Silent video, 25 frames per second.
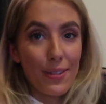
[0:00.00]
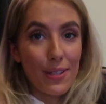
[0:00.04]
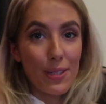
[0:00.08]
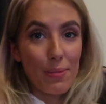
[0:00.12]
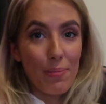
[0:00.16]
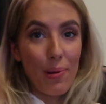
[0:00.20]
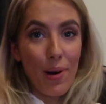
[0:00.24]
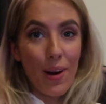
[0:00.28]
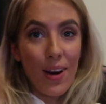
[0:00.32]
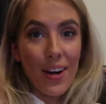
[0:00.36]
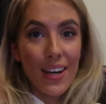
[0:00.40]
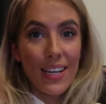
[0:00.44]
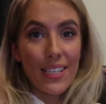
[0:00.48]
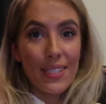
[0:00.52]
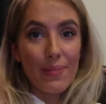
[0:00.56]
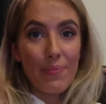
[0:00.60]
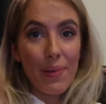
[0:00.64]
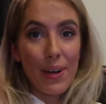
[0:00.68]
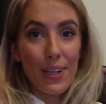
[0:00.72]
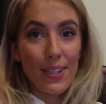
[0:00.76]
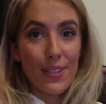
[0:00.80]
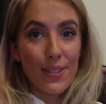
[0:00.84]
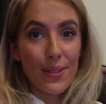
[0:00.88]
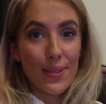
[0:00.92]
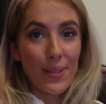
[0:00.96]
surprise
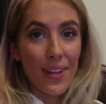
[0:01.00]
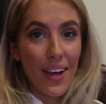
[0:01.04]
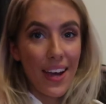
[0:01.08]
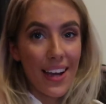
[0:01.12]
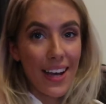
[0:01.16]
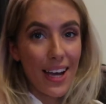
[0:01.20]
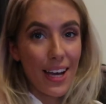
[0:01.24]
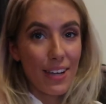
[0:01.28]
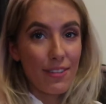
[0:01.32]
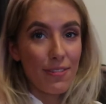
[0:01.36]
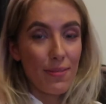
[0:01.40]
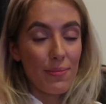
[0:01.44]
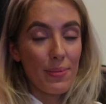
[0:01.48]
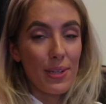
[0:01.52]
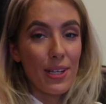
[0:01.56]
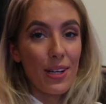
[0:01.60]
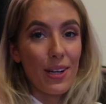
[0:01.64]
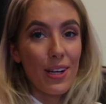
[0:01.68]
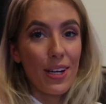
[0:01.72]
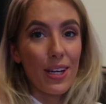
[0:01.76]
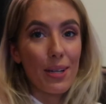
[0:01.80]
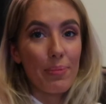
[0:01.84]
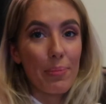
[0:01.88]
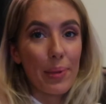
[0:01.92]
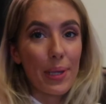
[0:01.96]
parcel that I had from
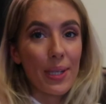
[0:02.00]
Newlook,